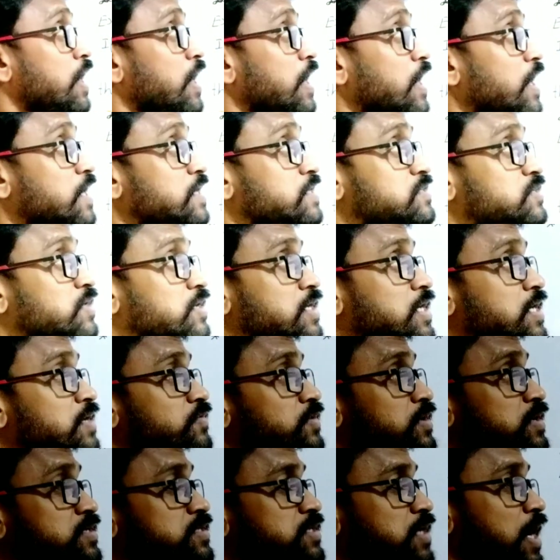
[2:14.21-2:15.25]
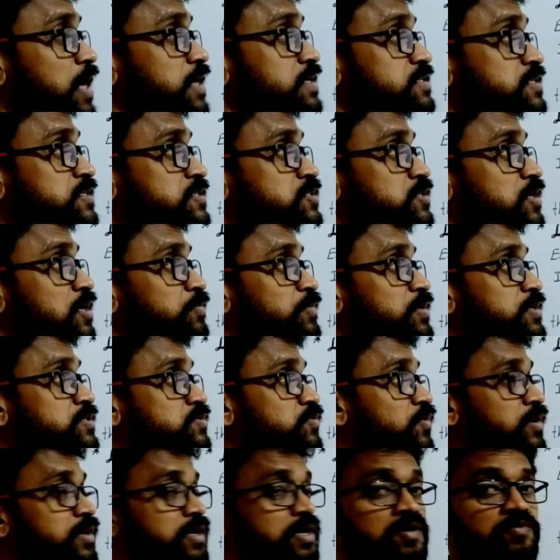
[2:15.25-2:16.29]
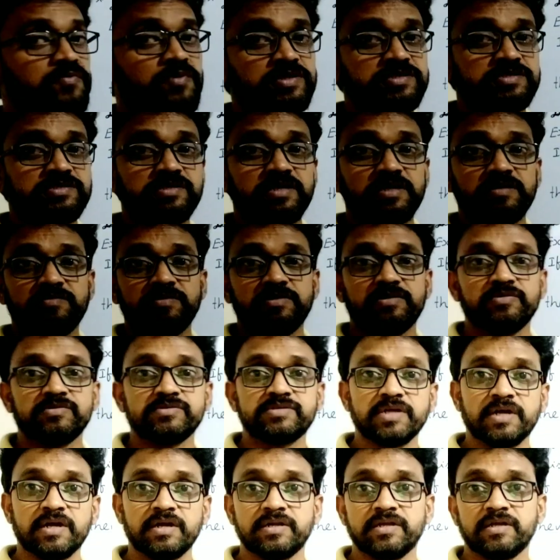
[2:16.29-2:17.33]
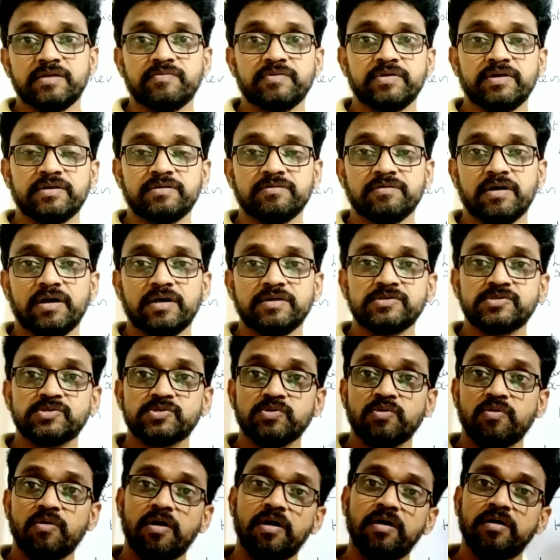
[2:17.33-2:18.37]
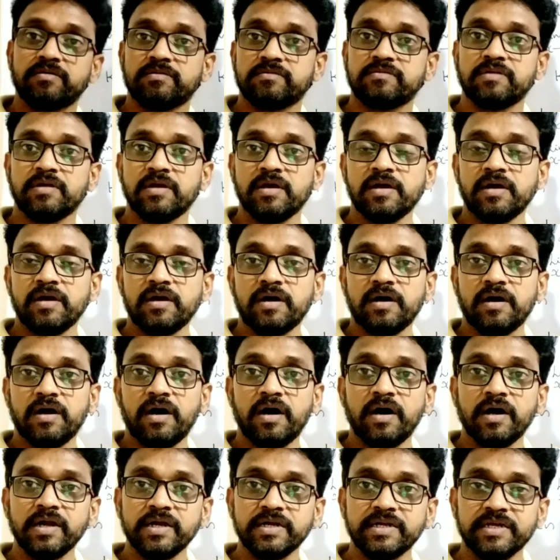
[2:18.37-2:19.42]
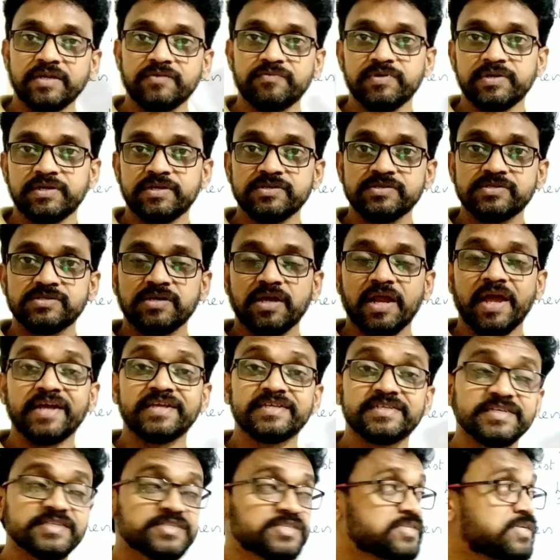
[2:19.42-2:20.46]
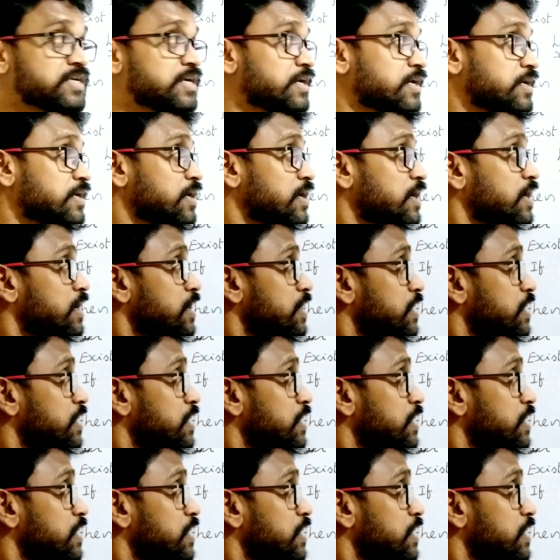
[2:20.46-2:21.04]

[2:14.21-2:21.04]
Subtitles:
Nth derivatives are existed means what here? First derivative, second derivative and so on. All derivatives are existed.